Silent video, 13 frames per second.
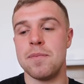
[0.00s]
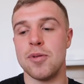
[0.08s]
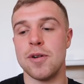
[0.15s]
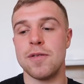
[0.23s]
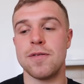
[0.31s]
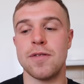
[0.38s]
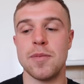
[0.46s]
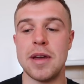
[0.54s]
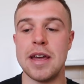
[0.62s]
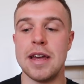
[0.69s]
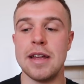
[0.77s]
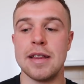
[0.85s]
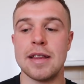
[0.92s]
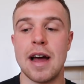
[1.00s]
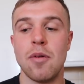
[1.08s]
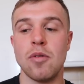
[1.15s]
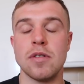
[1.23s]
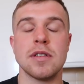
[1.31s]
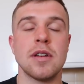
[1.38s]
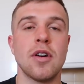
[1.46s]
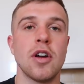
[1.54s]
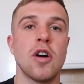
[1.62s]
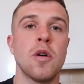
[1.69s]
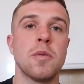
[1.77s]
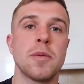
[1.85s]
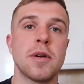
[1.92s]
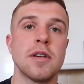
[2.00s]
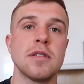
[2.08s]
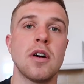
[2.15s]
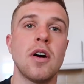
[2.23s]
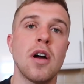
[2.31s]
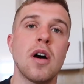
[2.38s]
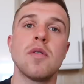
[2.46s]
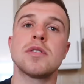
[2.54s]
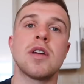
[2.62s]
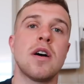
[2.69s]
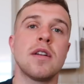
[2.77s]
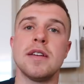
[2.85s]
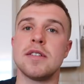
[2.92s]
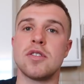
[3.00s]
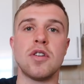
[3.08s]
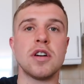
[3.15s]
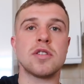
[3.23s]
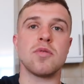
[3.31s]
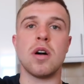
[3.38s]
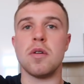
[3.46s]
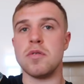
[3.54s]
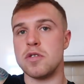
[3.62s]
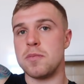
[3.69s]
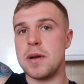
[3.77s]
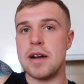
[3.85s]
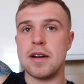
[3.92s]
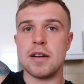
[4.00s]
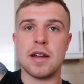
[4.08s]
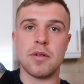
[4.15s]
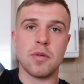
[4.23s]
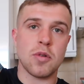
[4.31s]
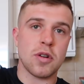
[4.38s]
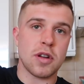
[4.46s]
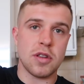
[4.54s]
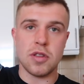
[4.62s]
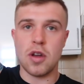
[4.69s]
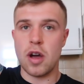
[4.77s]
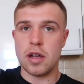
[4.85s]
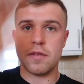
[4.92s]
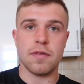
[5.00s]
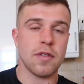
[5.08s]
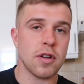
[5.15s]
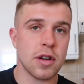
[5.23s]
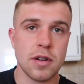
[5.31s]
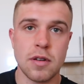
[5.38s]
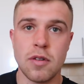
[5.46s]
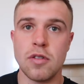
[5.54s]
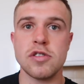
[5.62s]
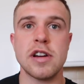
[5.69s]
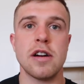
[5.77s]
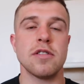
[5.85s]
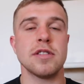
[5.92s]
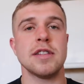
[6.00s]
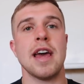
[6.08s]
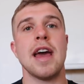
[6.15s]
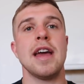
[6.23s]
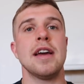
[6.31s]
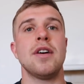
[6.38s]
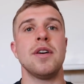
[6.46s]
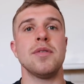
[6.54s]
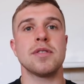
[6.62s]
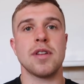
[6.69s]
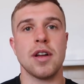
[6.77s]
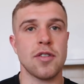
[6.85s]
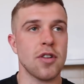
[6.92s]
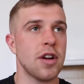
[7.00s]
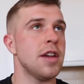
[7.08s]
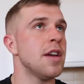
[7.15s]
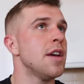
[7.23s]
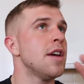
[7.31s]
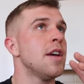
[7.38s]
But for me, that was an eye-opener, because I always thought these guys were always up here and they were working 9 fucking 100 hours a day, and I was like, right,